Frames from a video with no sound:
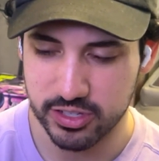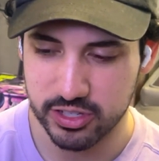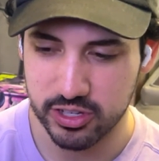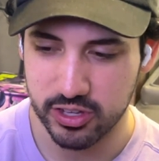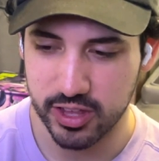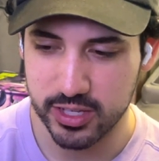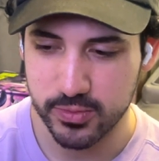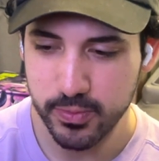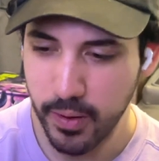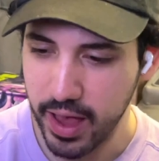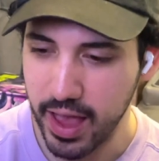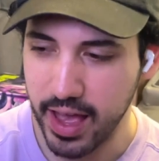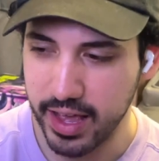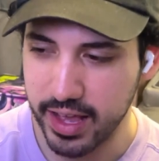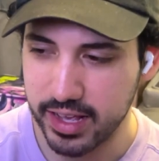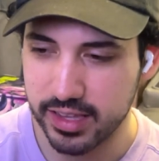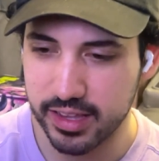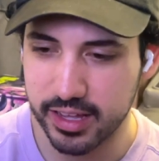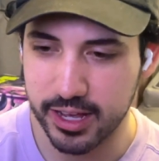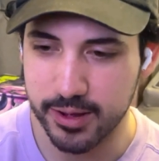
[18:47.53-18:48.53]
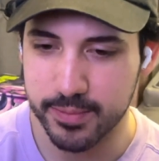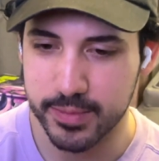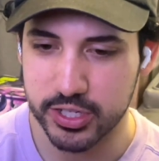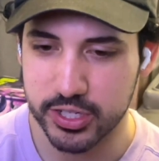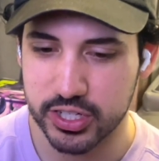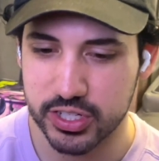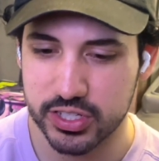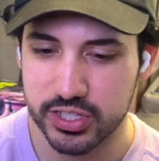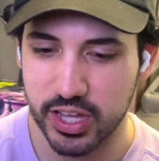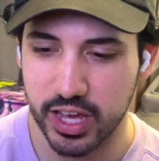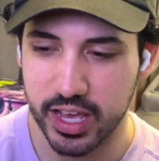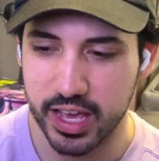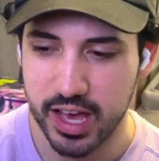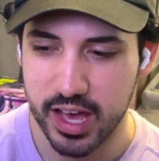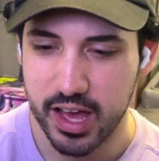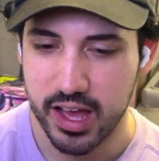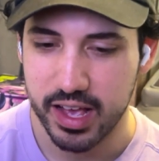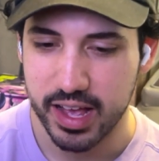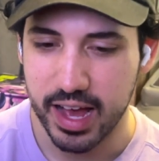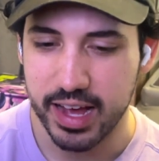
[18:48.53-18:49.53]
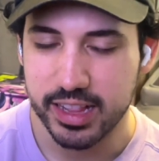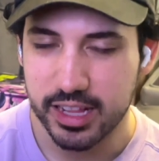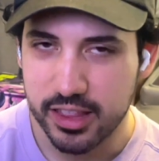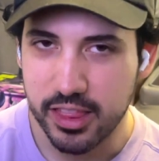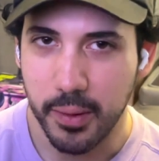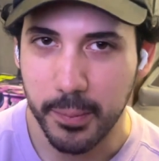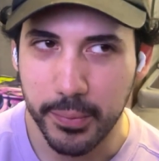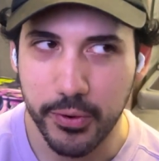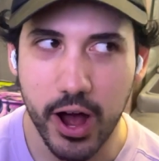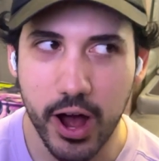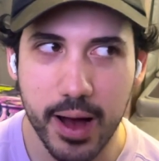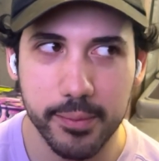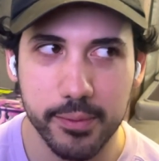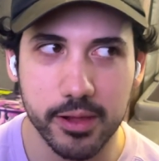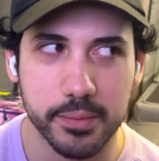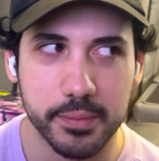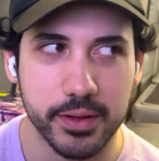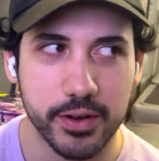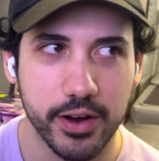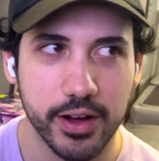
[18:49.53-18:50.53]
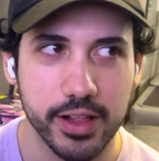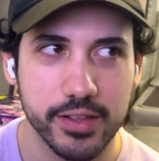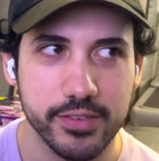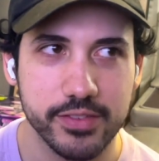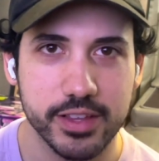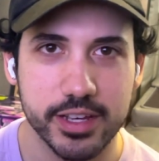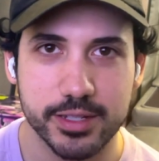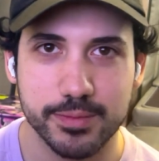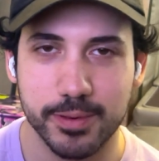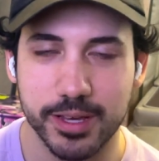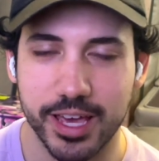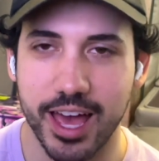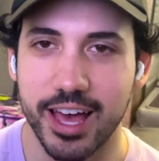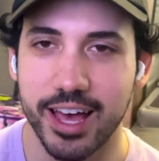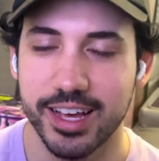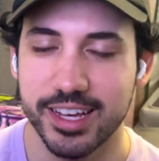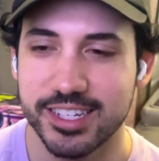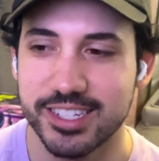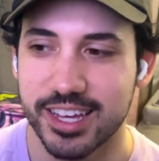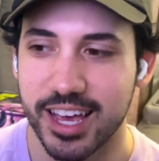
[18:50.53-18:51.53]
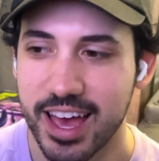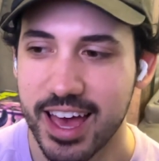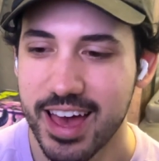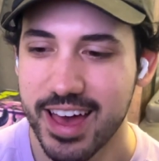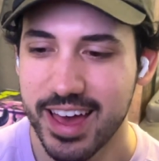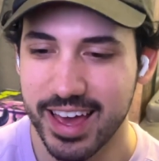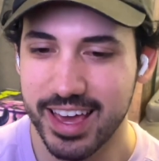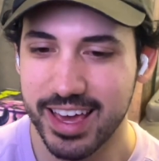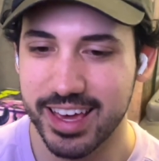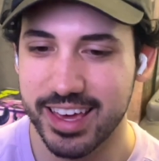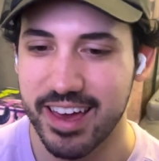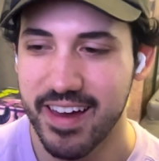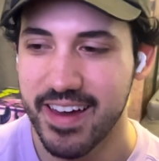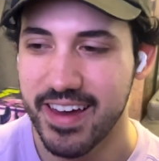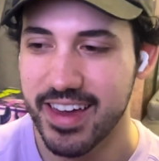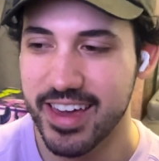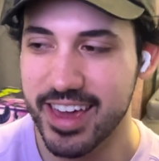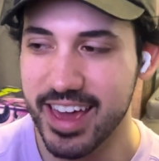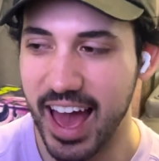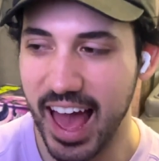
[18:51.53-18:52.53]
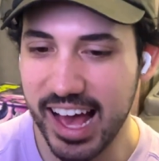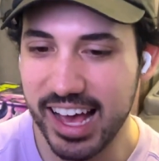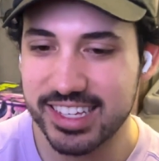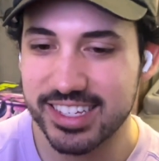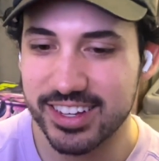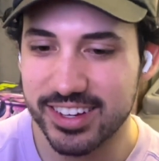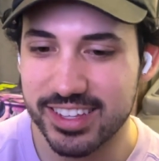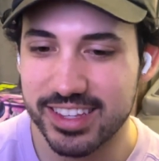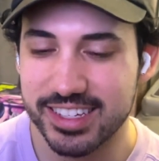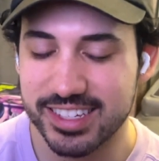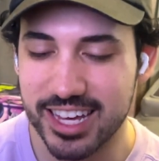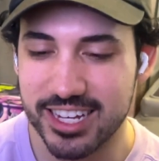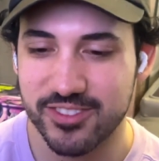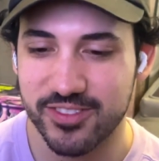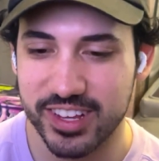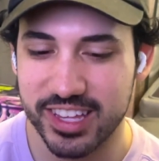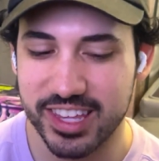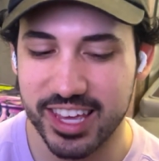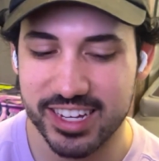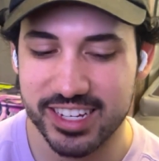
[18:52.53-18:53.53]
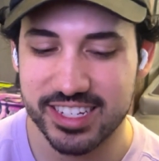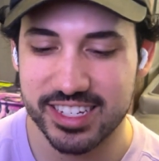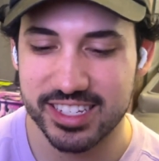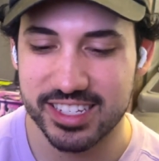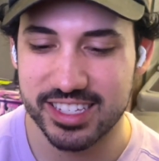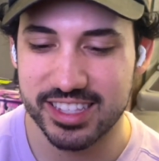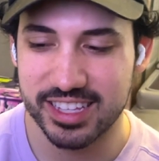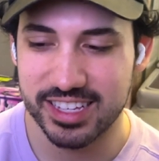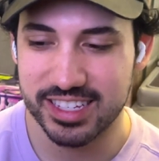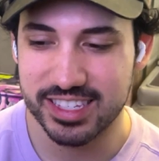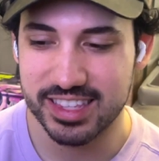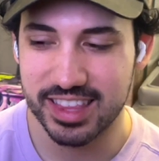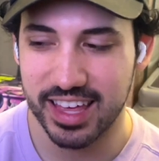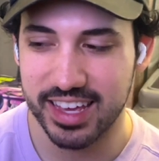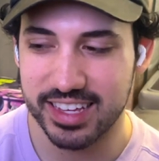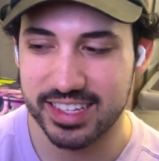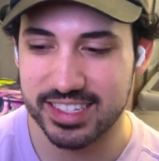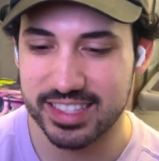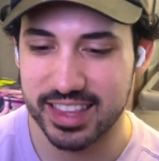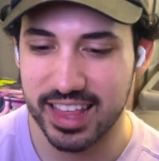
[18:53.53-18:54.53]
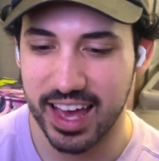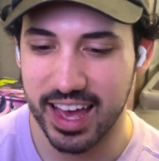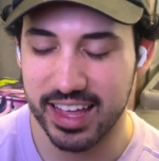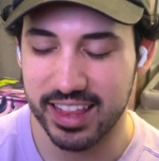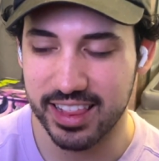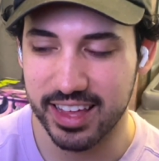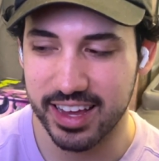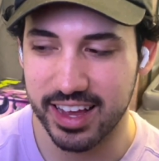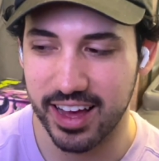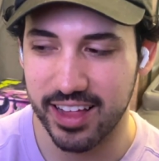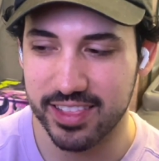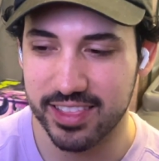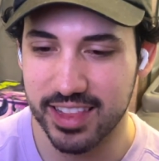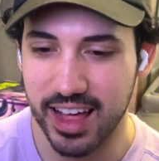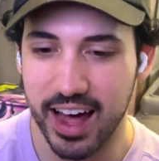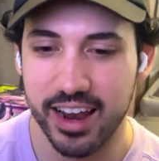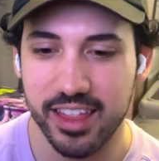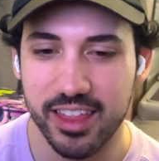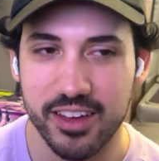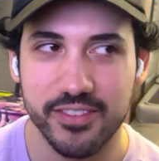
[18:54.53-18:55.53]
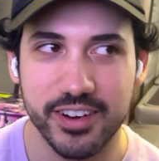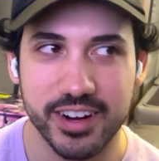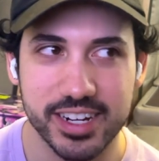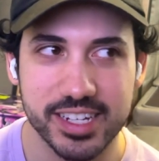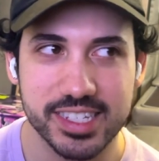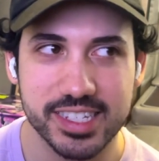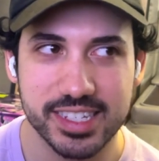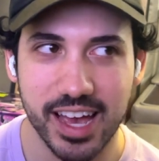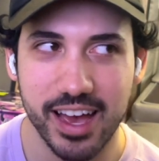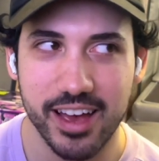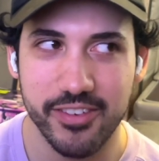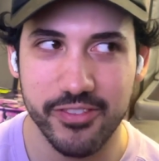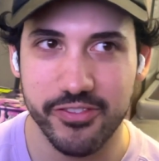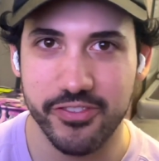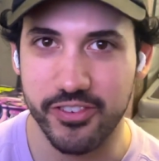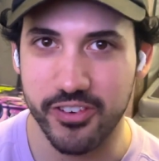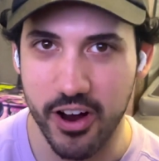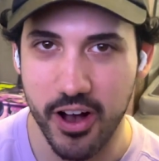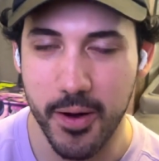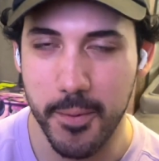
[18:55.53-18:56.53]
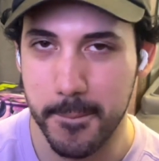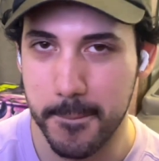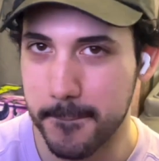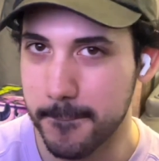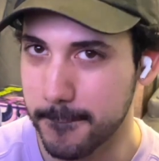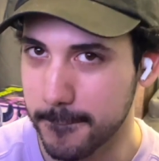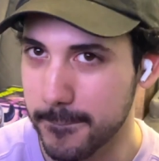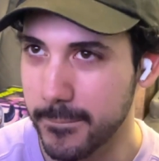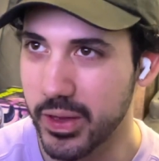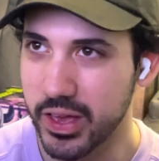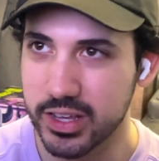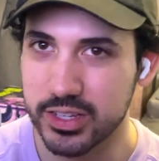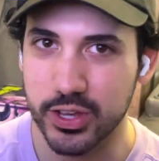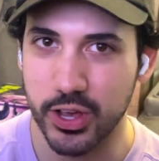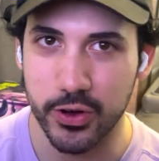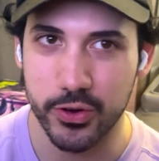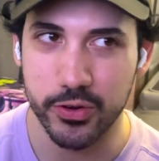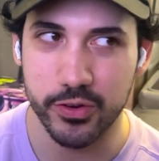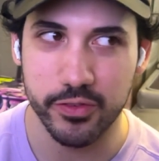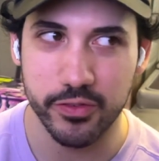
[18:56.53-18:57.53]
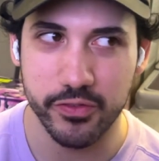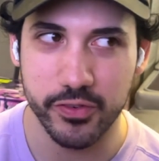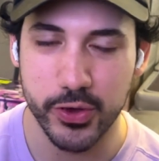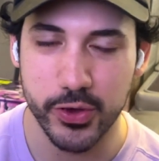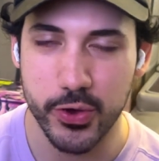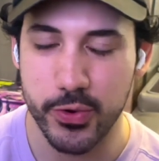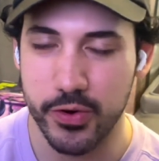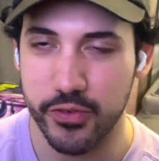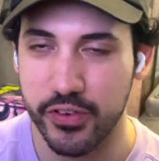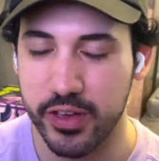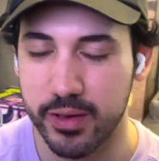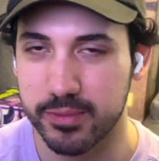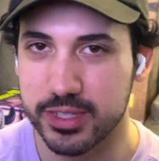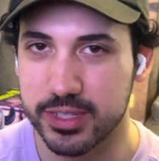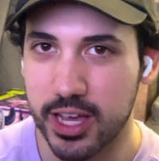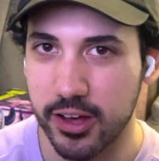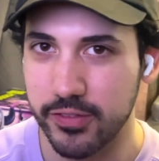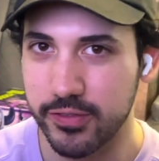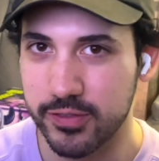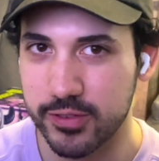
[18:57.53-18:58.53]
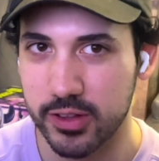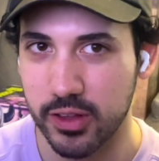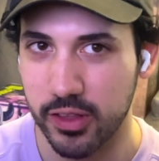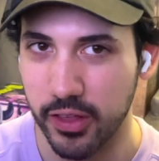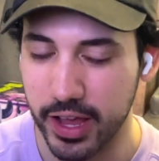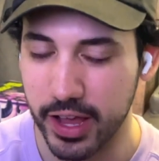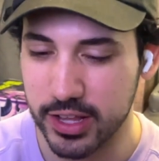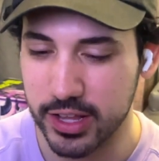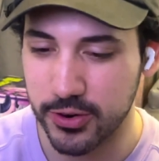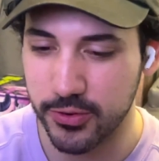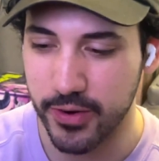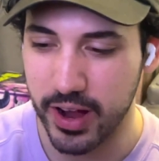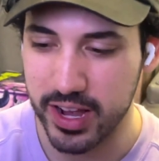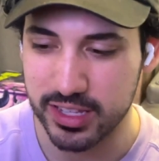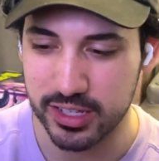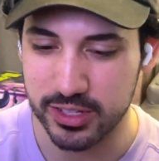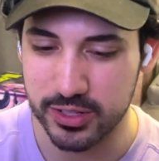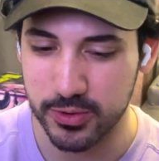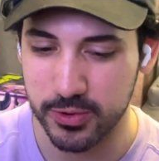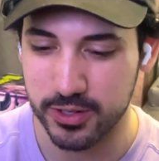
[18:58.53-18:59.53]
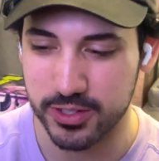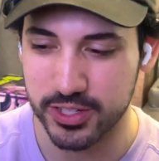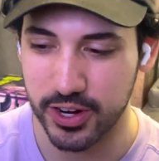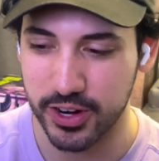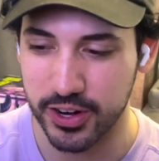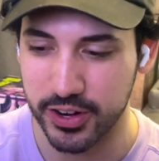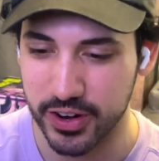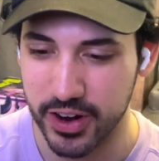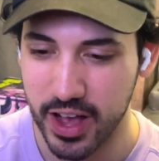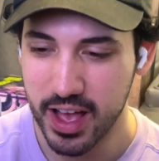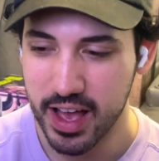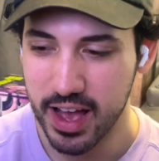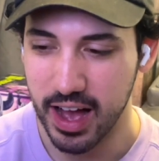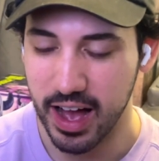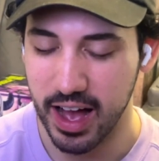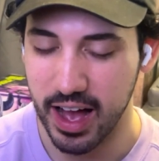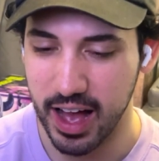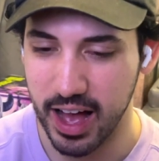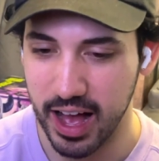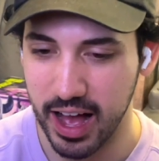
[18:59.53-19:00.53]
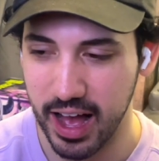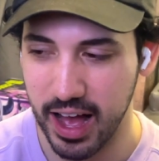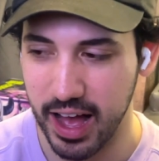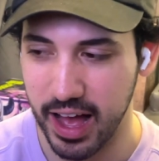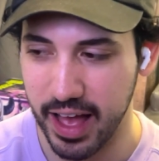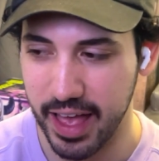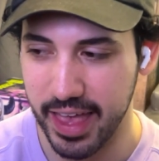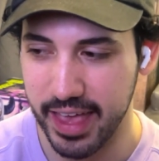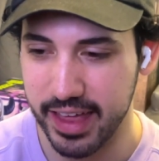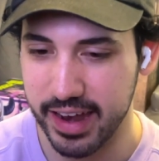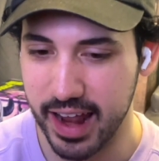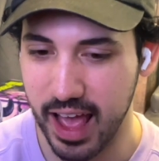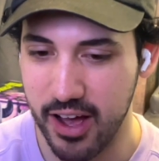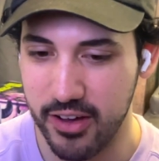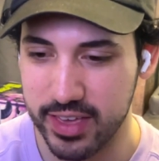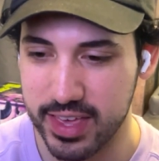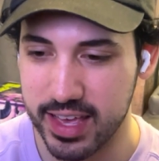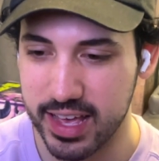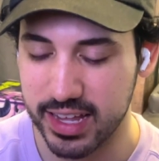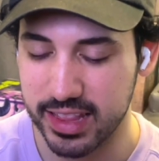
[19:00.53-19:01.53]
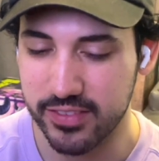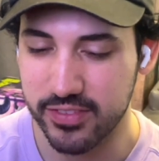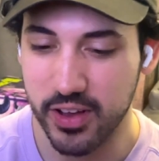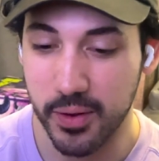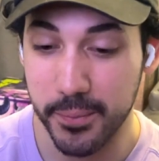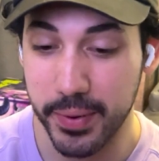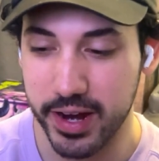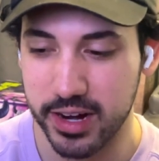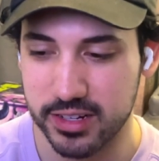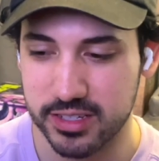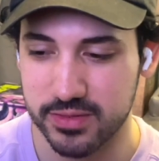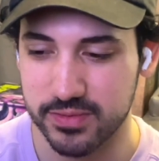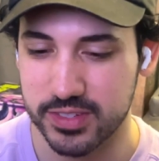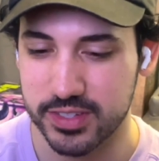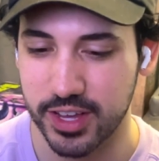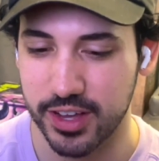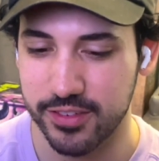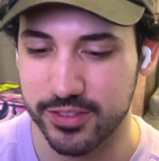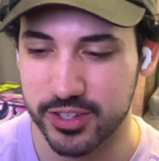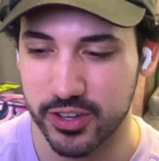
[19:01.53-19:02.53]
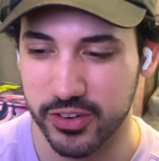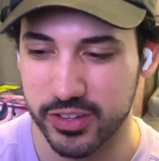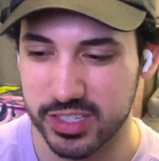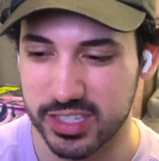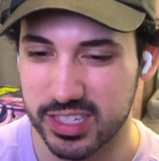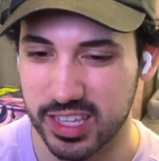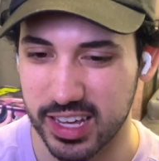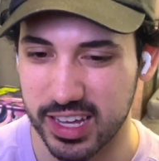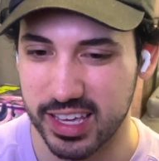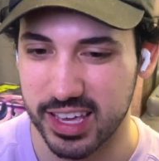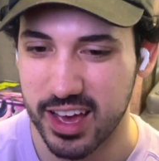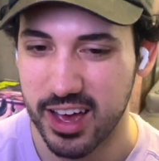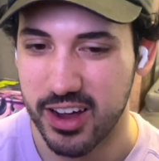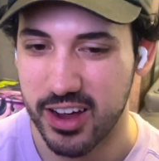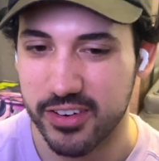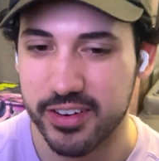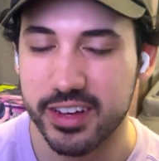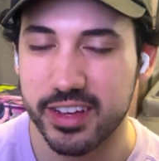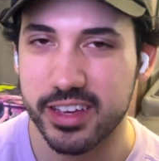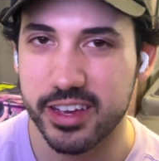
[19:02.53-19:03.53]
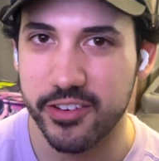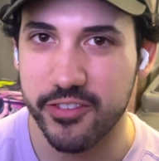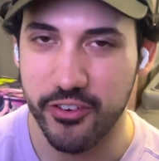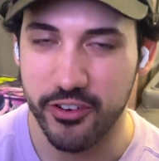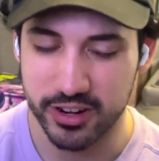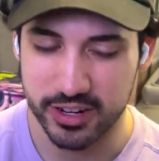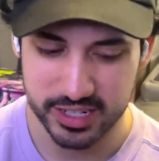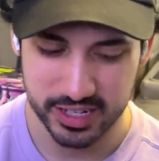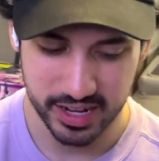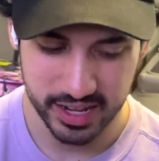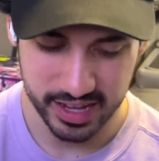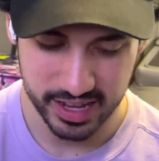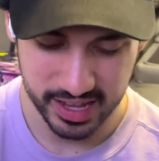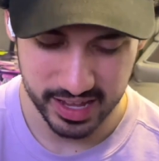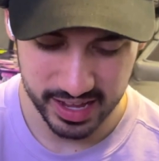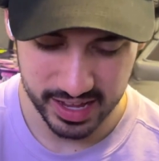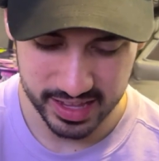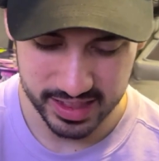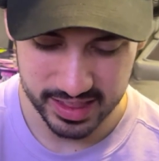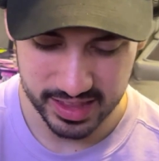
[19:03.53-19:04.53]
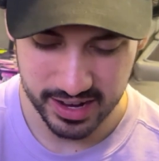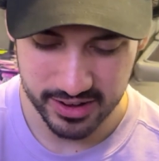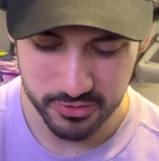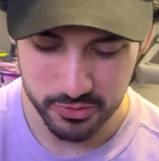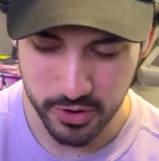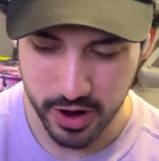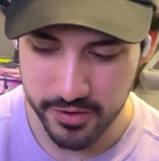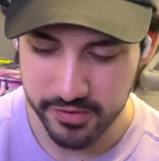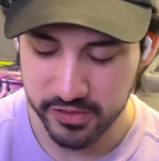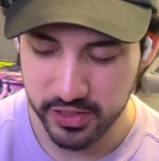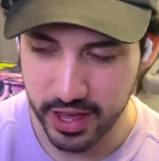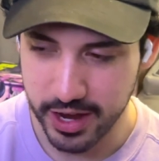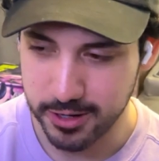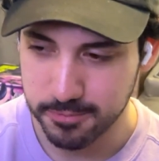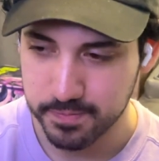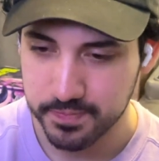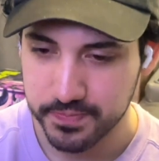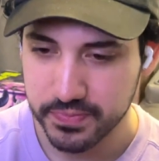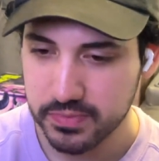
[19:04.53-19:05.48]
So that's why I claim that she's like kind of the problem in all of this, because he has all these expectations and these things that like a lot of them are set from his own view of himself, like directed towards her, and how he kind of compares himself. So it's like really unfortunate and rough there.